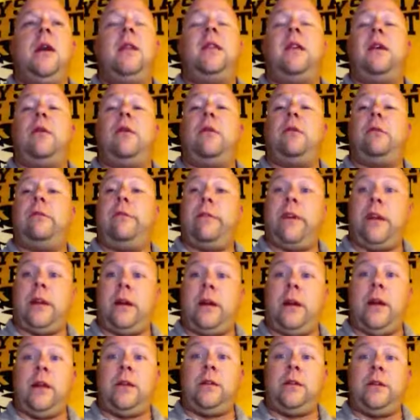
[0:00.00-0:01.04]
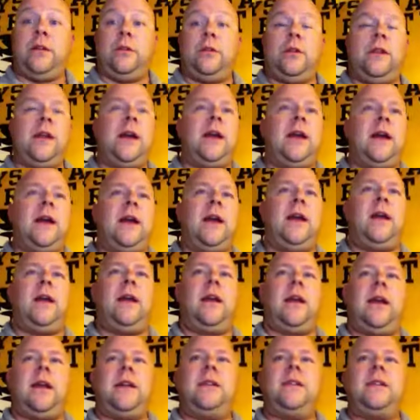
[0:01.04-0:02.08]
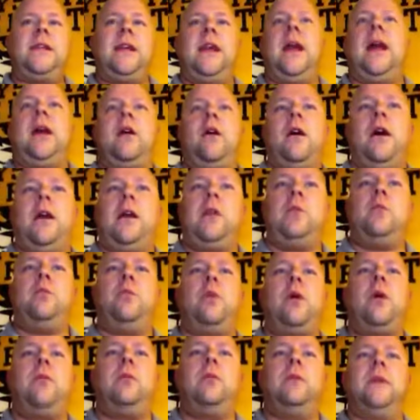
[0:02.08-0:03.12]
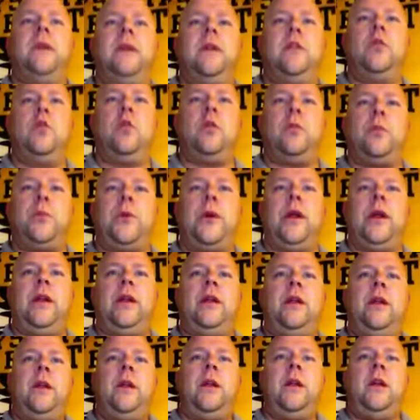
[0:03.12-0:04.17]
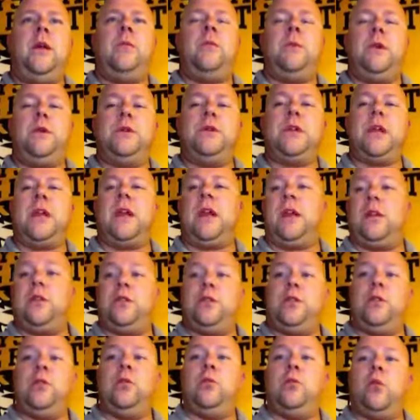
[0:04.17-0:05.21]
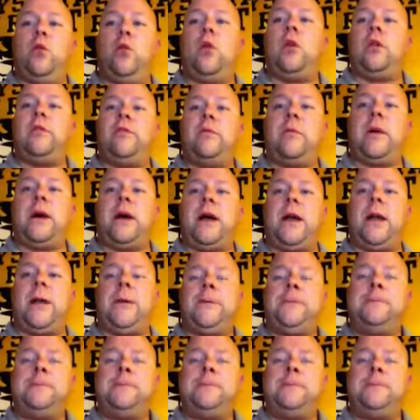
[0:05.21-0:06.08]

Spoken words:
They were very in tune to that. I can see how I can probably incorporate music into more of my